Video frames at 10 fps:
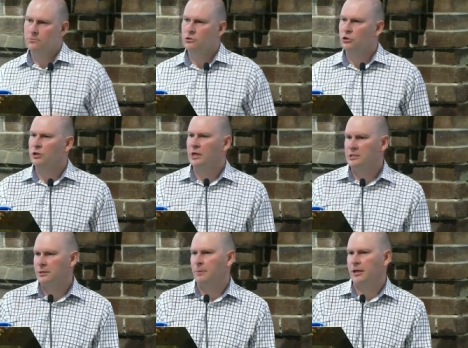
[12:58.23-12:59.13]
Do you need
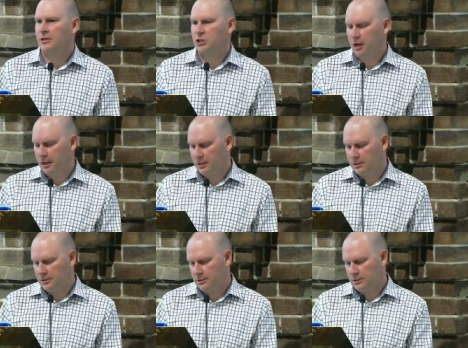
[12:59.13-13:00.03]
to make a
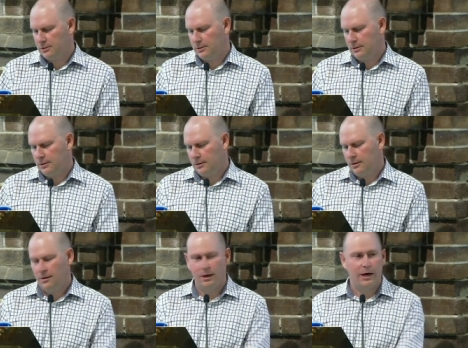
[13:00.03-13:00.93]
change?
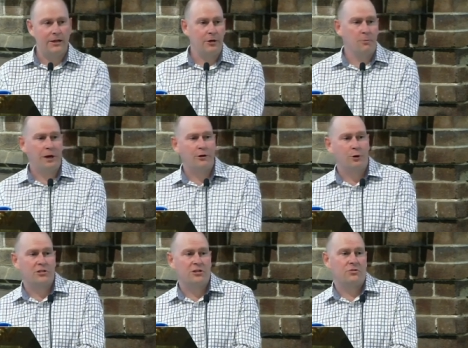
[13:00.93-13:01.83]
And they're not bad
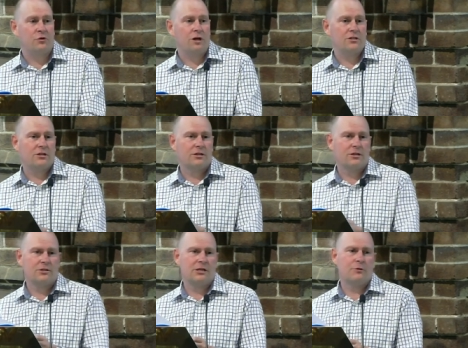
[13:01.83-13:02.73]
questions for us to consider.